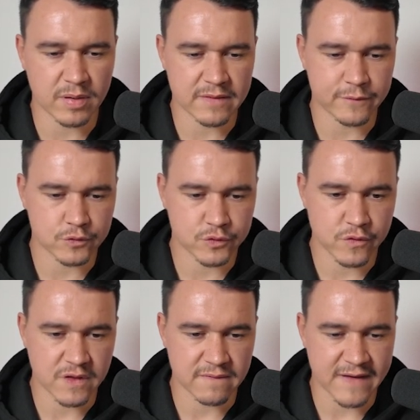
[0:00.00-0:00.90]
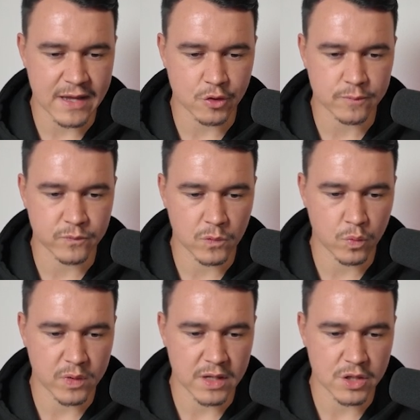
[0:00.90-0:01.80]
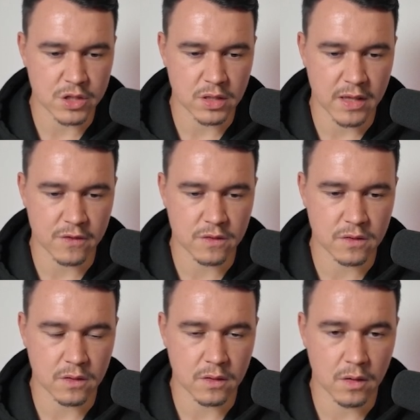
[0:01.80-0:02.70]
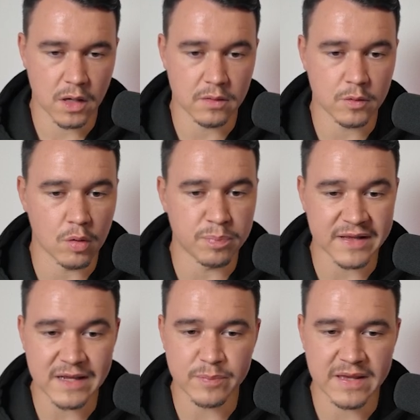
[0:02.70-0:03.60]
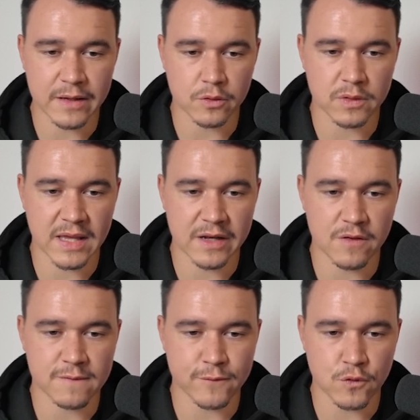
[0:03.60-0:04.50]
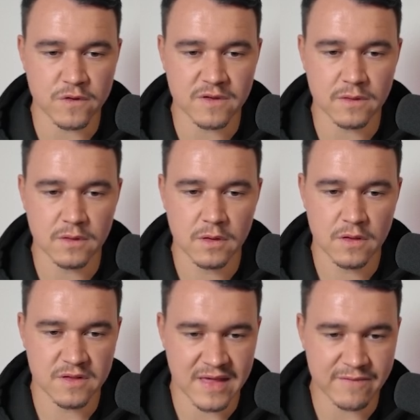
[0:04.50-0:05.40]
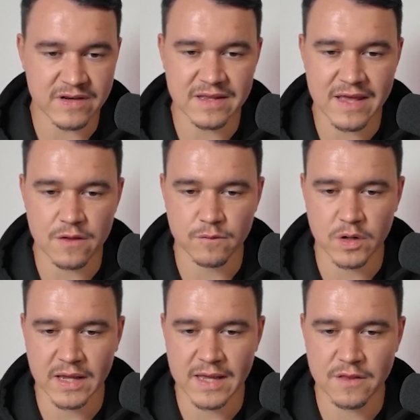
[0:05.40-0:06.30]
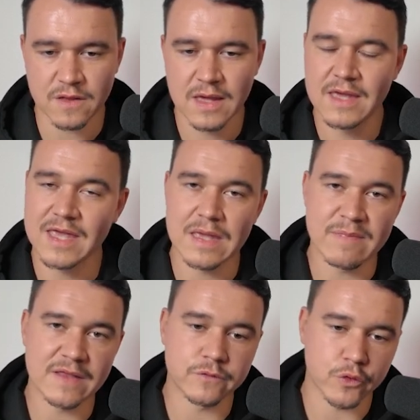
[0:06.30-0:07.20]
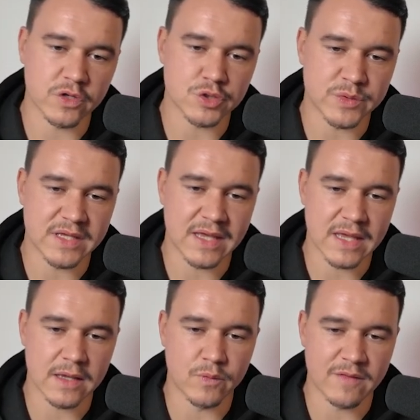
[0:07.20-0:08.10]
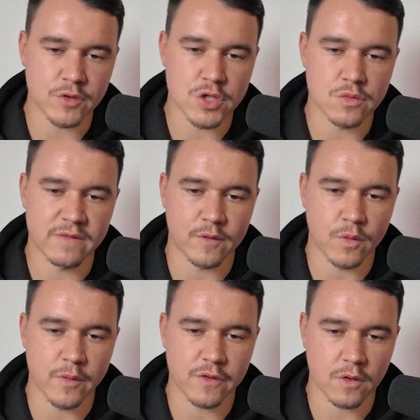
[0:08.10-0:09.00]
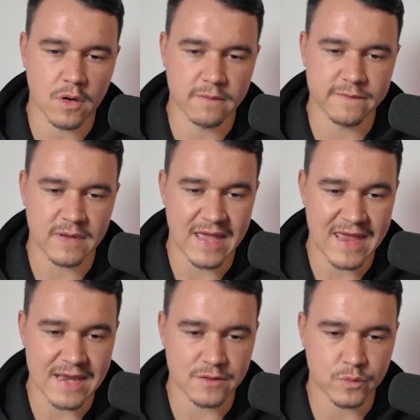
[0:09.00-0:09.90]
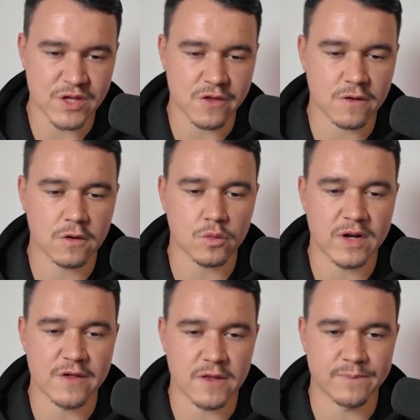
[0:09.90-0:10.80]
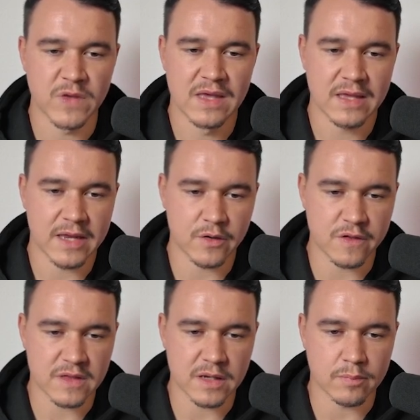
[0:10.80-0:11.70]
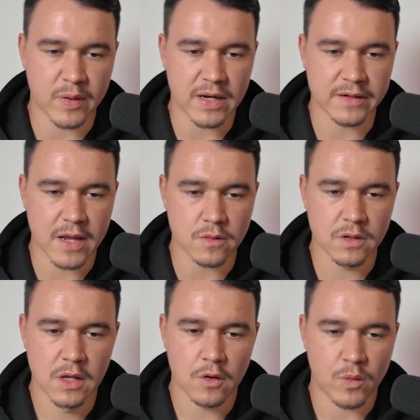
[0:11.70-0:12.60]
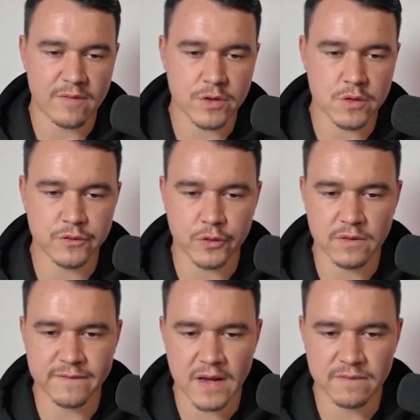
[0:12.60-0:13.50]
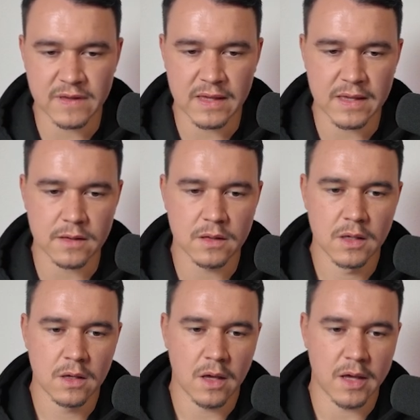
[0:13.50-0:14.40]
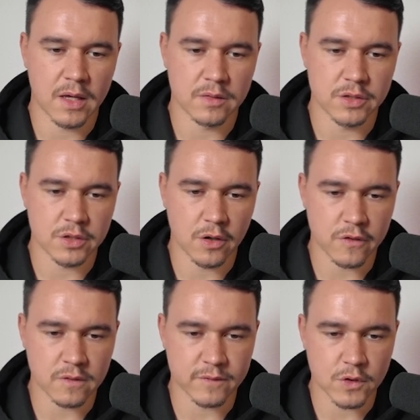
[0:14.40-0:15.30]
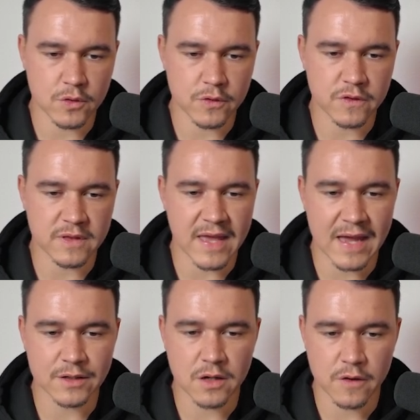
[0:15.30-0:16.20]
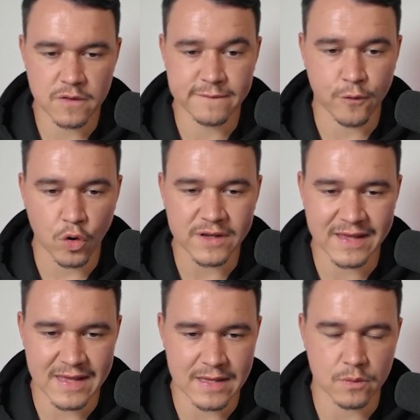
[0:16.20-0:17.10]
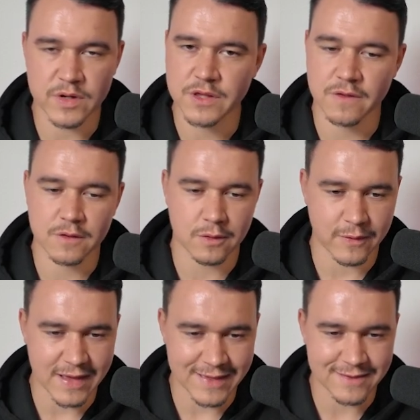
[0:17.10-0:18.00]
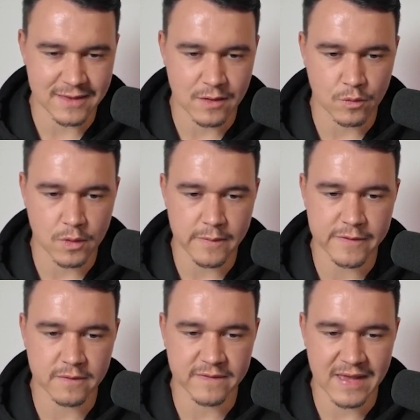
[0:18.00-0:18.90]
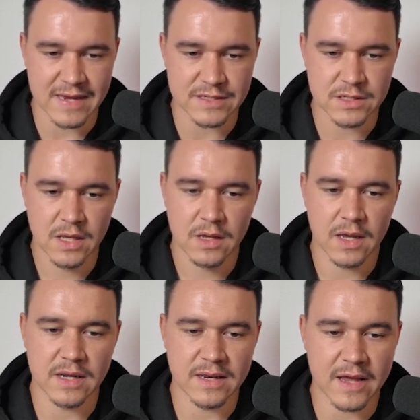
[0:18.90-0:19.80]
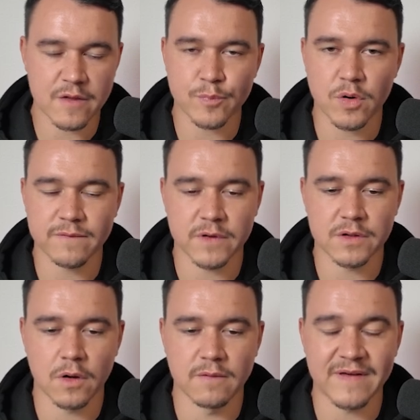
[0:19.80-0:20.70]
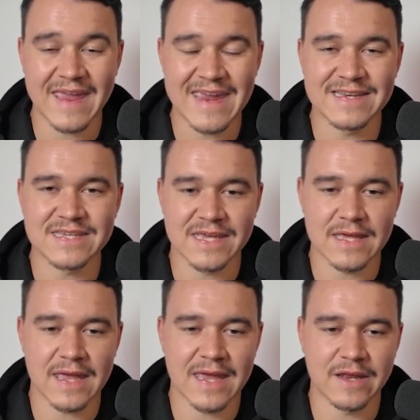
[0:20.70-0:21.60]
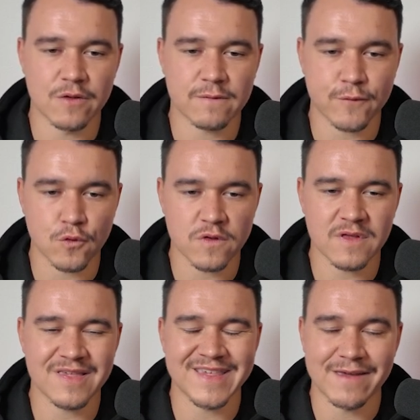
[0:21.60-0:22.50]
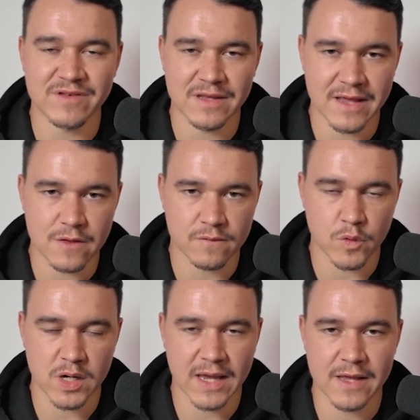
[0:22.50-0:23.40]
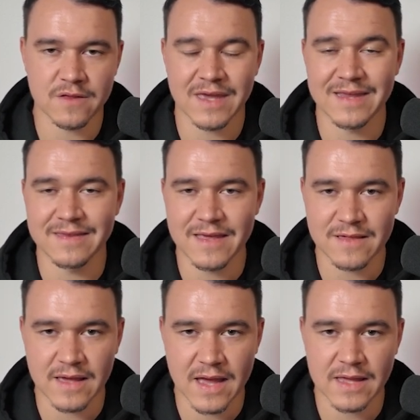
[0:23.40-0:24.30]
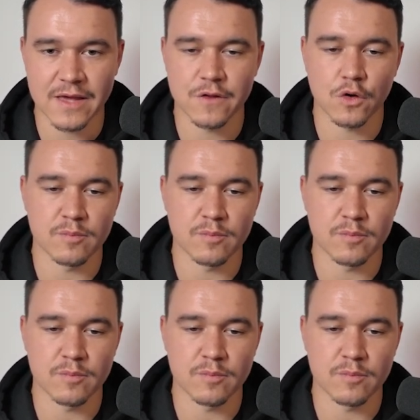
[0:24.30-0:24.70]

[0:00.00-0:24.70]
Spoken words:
I believe, to Stefano, which is a complete beginner in his first 70 days of running ads, he made 33K in revenue with a ROAS of 8, which is crazy. Here you see the breakdown: revenue 35K, the cost of goods, the ad cost 4K, which is crazy. ROAS of 8, a nice profit of 8K in his first 70 days of running ads, and this guy is a